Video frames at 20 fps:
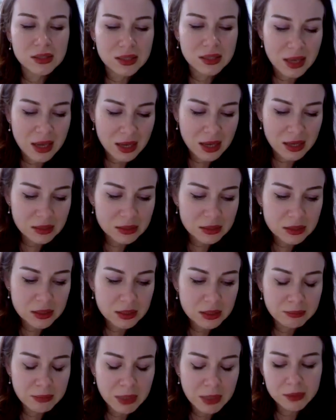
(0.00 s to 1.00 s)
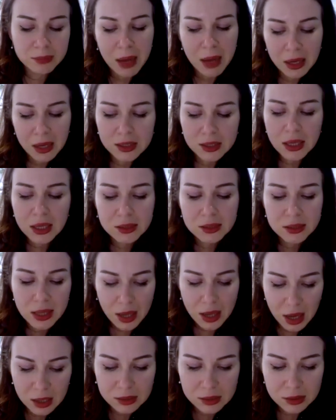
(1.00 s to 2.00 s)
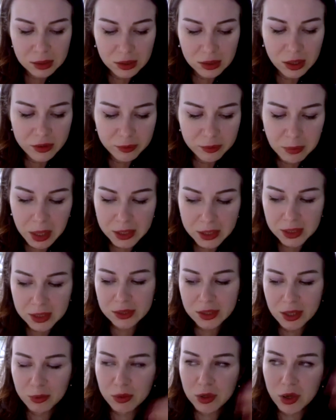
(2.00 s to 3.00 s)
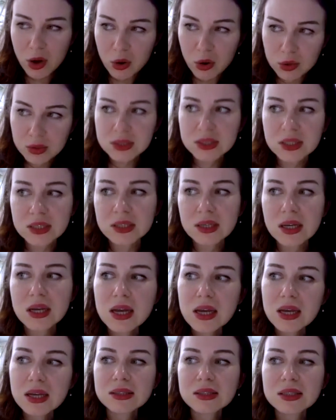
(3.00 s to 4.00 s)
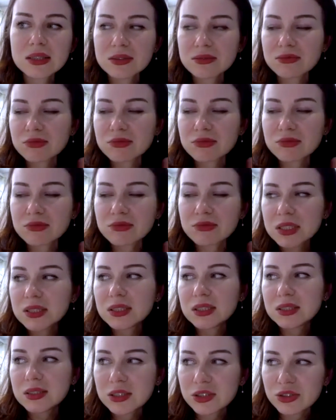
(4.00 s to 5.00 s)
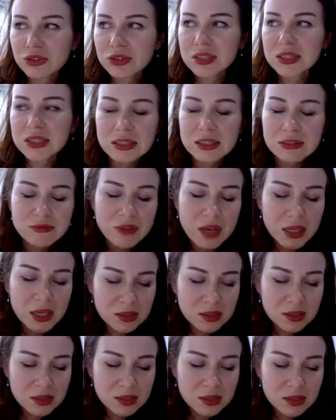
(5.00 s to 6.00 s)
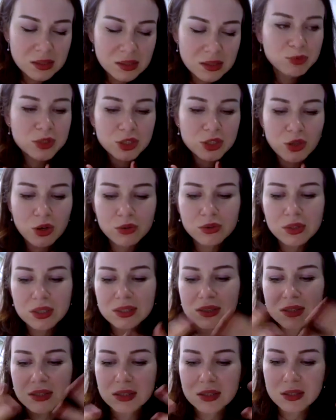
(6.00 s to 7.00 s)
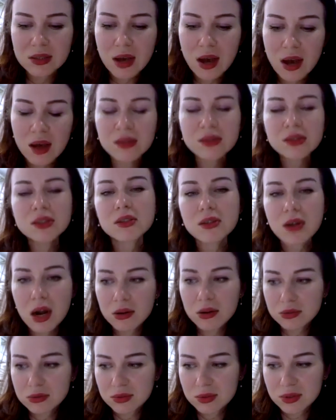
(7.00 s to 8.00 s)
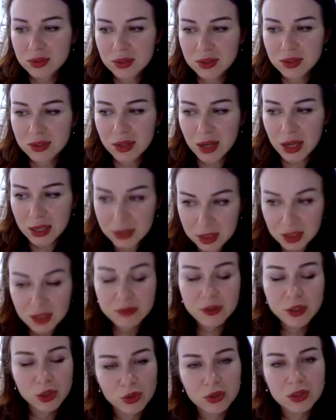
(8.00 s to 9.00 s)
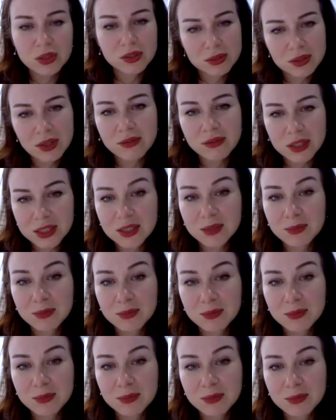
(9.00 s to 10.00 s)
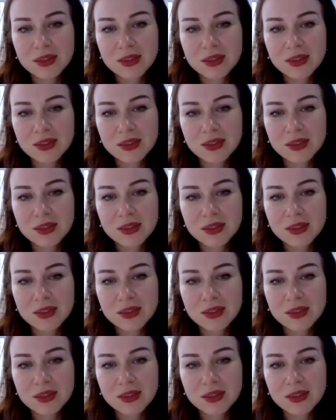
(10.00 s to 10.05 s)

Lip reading: case. But back then they had a lot of money, and they were hosting these really interesting events. And this was known as the underground Conservatory of Azerbaijan.